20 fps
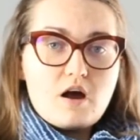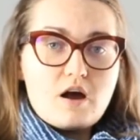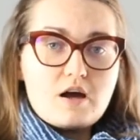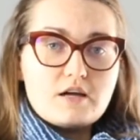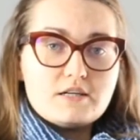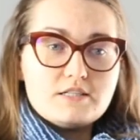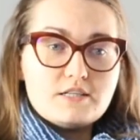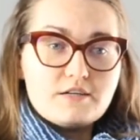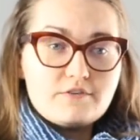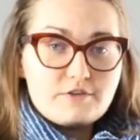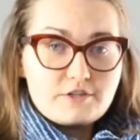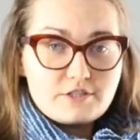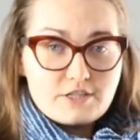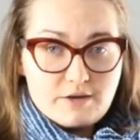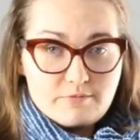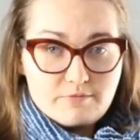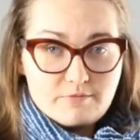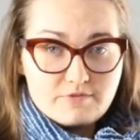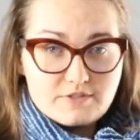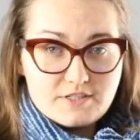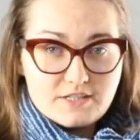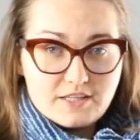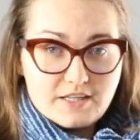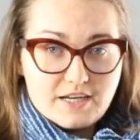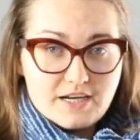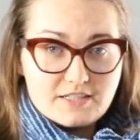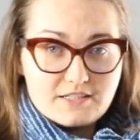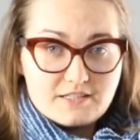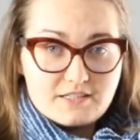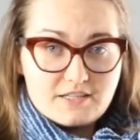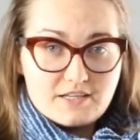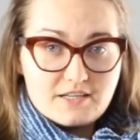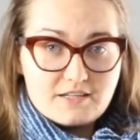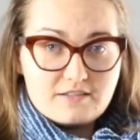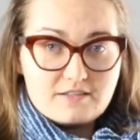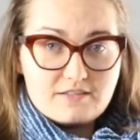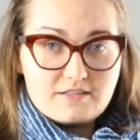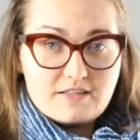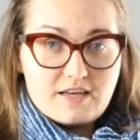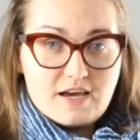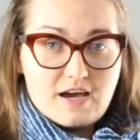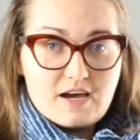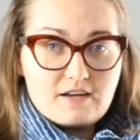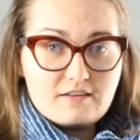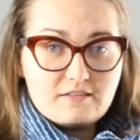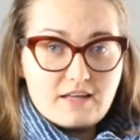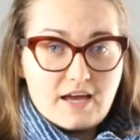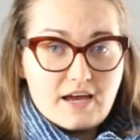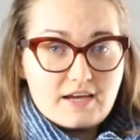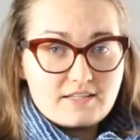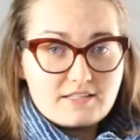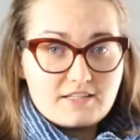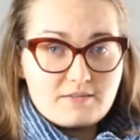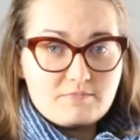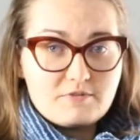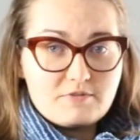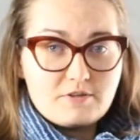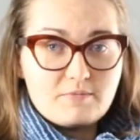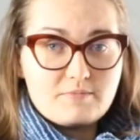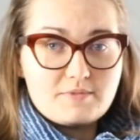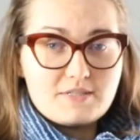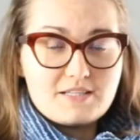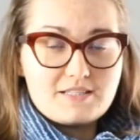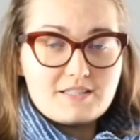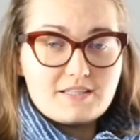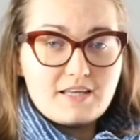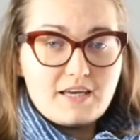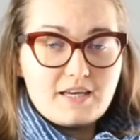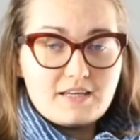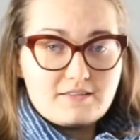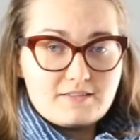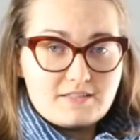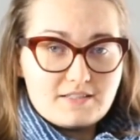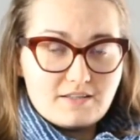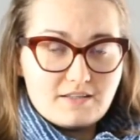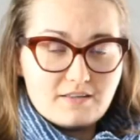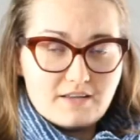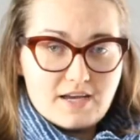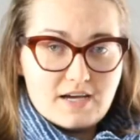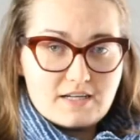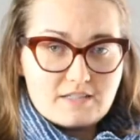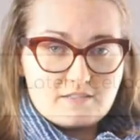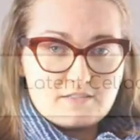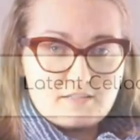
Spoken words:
A different type of celiac disease that lacks symptoms is latent celiac